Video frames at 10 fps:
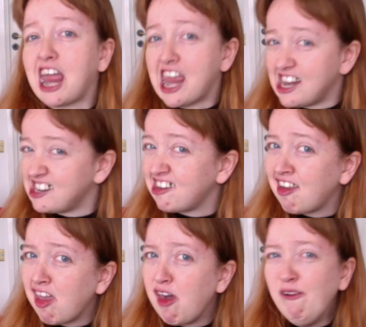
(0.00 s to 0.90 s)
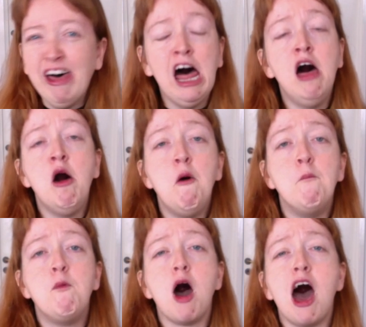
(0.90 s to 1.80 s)
into,
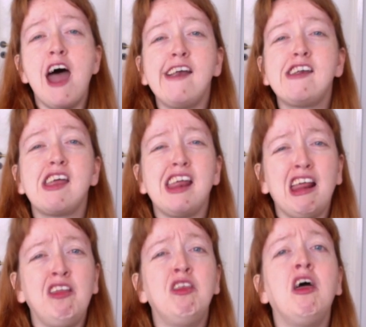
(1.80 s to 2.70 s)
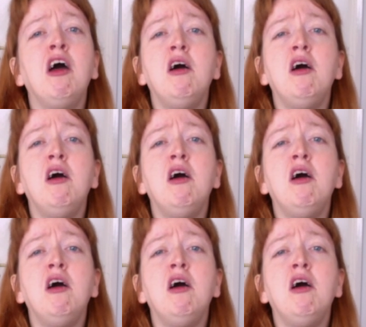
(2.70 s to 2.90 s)
but is